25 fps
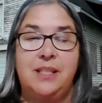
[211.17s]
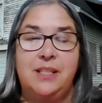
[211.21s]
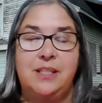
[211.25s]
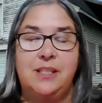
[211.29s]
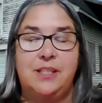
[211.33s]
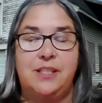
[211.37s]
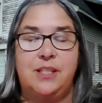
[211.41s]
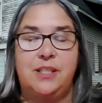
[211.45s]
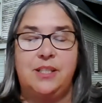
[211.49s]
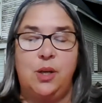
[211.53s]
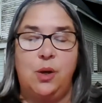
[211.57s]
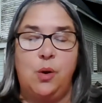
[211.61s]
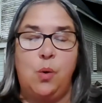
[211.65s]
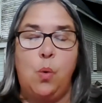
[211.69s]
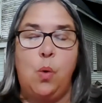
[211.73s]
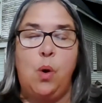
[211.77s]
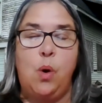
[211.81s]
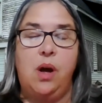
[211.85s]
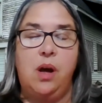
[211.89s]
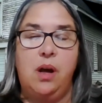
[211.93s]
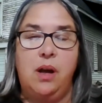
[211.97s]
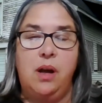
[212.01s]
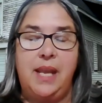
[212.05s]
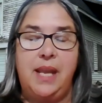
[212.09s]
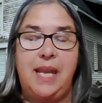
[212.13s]
So
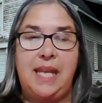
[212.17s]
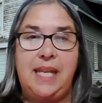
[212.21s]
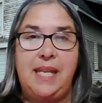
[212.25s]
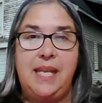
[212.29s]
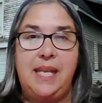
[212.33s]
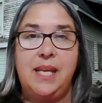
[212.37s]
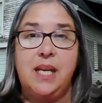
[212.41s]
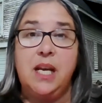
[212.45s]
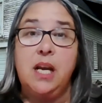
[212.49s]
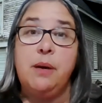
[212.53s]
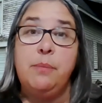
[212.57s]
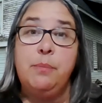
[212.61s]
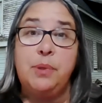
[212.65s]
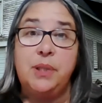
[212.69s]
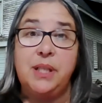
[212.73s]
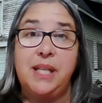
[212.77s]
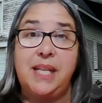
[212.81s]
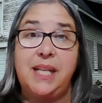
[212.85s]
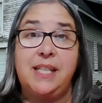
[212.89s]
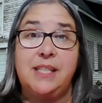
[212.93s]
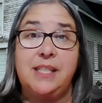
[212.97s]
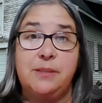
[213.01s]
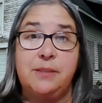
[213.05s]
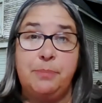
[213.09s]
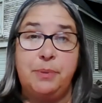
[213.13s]
any
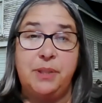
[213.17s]
complaints,